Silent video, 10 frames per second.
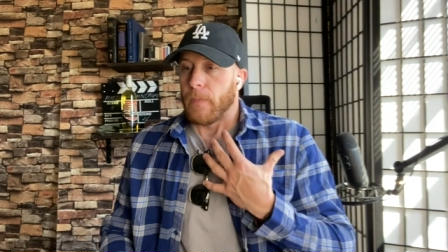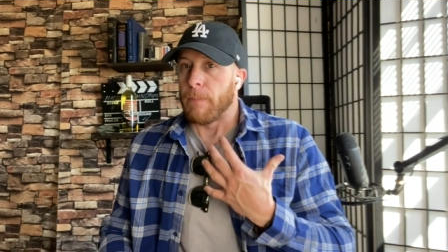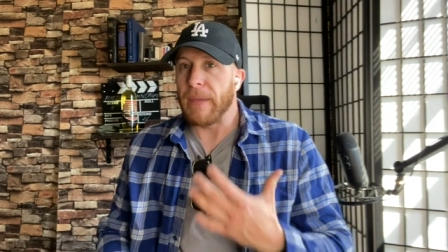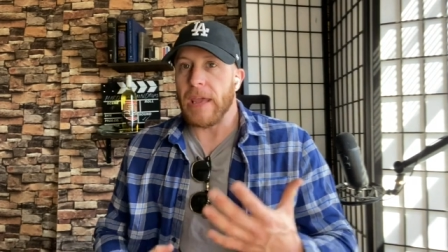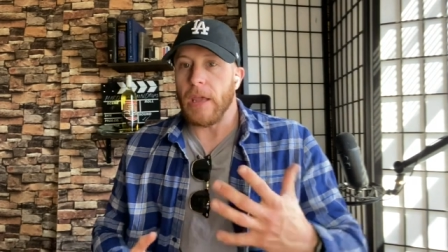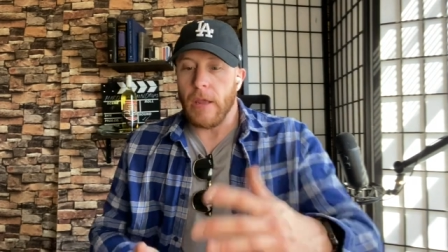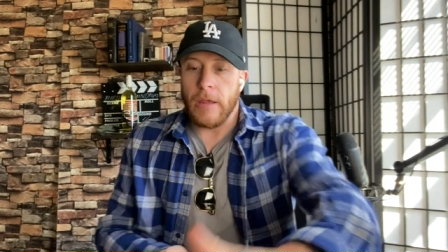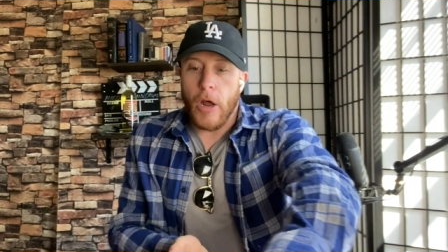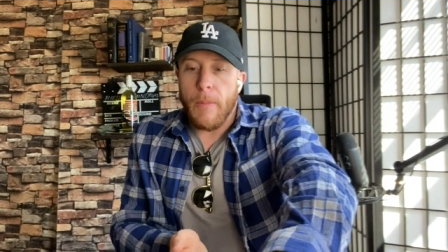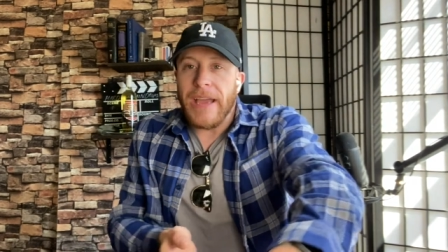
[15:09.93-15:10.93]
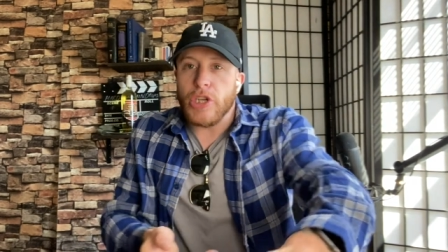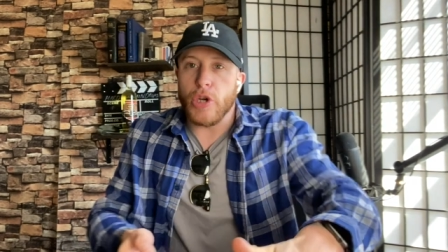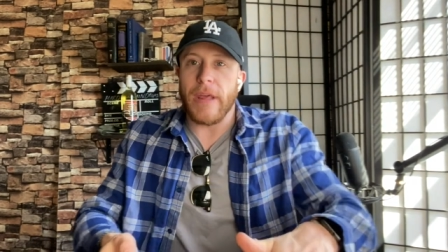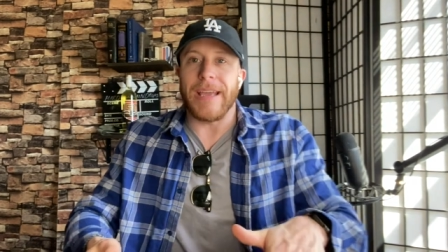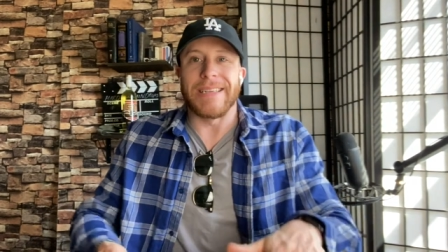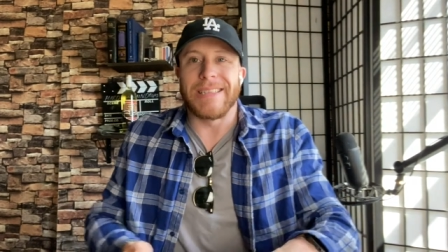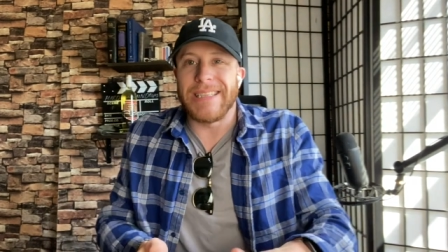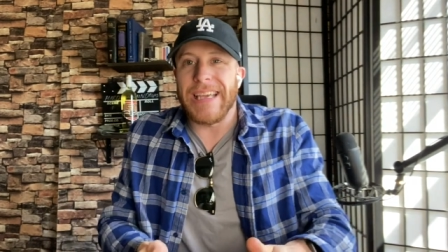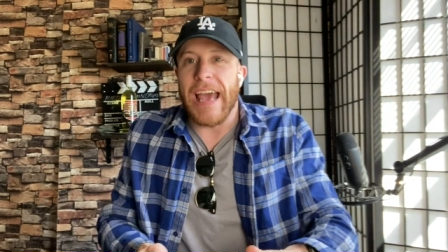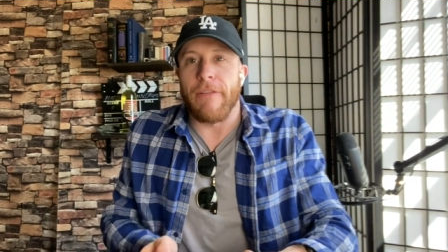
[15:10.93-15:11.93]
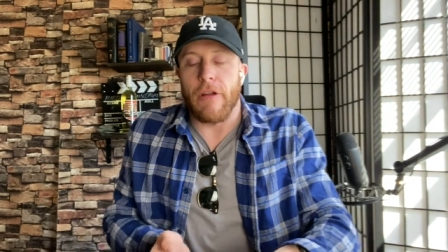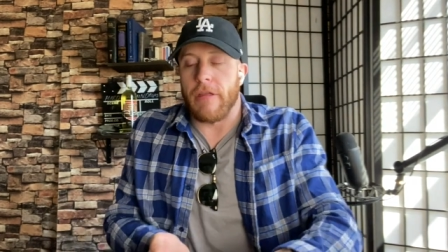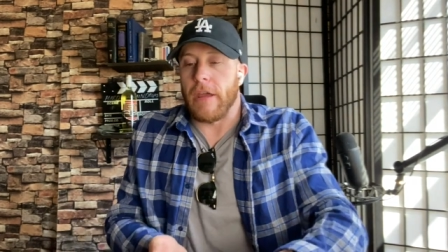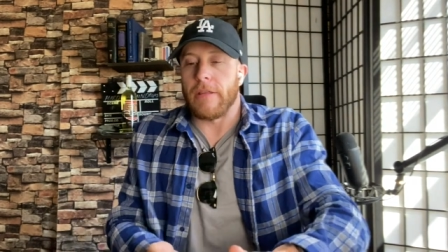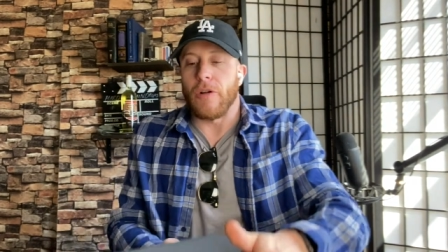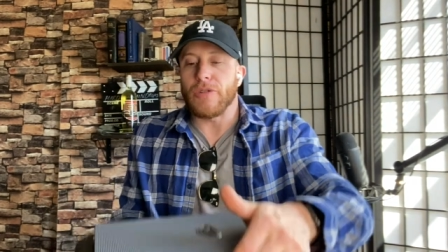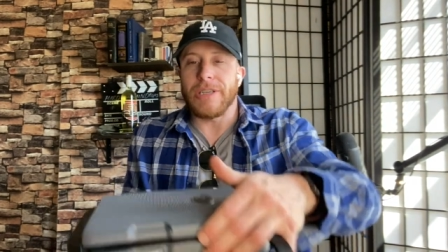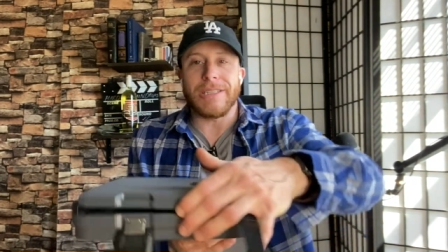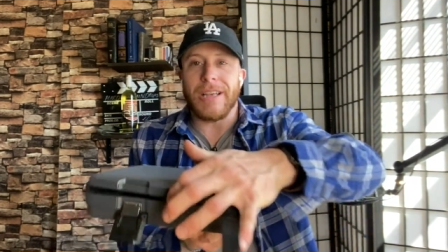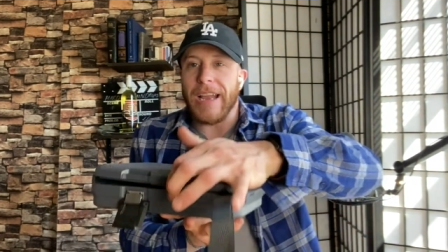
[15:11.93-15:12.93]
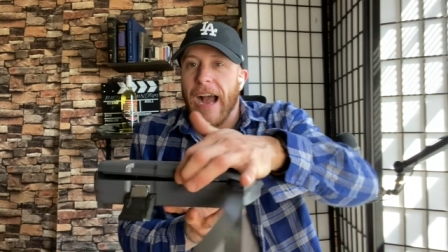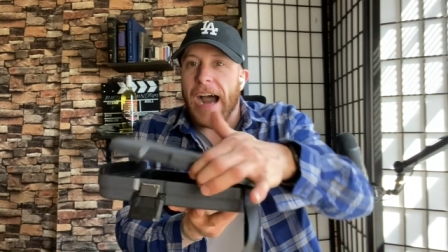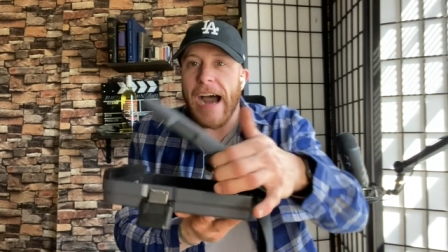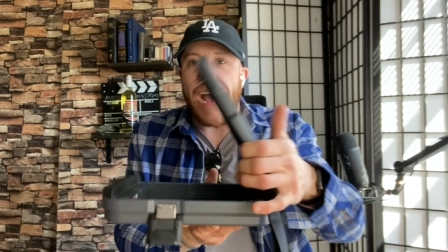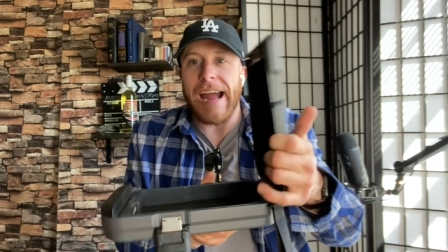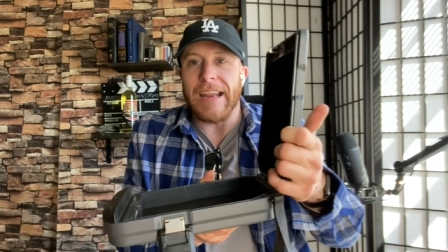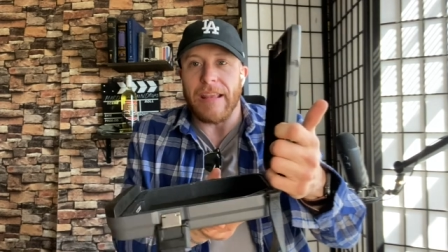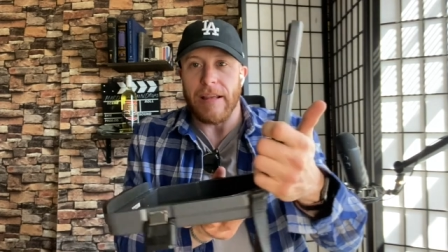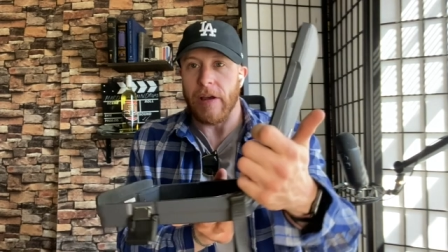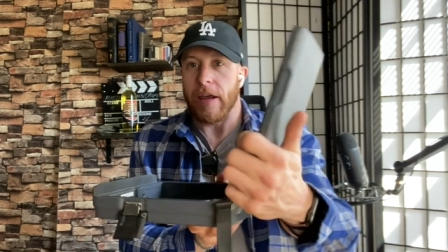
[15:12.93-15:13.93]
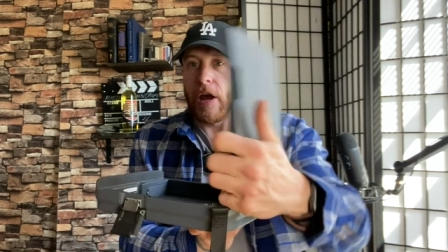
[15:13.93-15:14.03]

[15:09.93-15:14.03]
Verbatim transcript: be you know make sure they can see everything don't just like hide thing like